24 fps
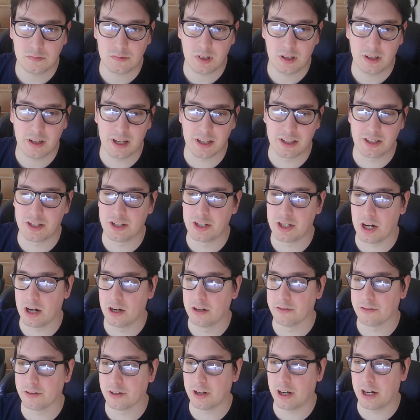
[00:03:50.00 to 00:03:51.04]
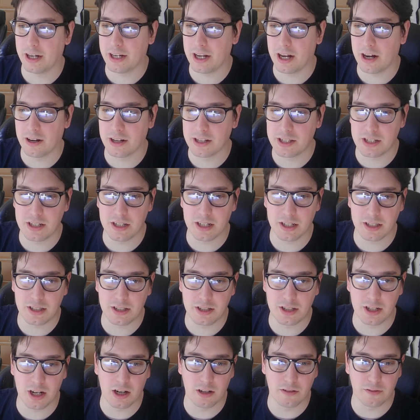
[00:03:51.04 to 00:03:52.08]
It's Jover. I know it's
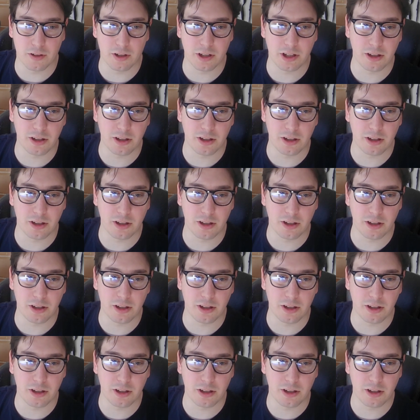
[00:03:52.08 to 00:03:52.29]
Jover.